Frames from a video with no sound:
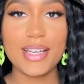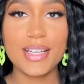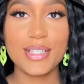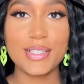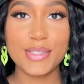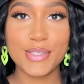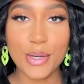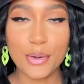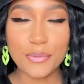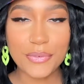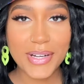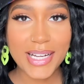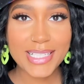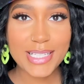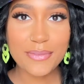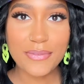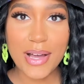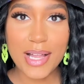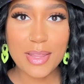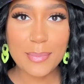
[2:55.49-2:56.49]
Don't forget to
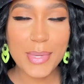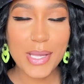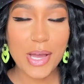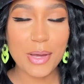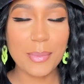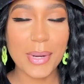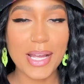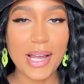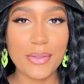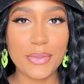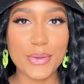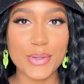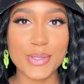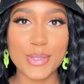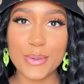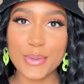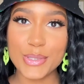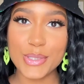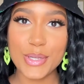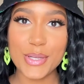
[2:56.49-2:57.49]
follow me on my other
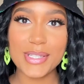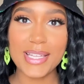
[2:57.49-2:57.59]
socials.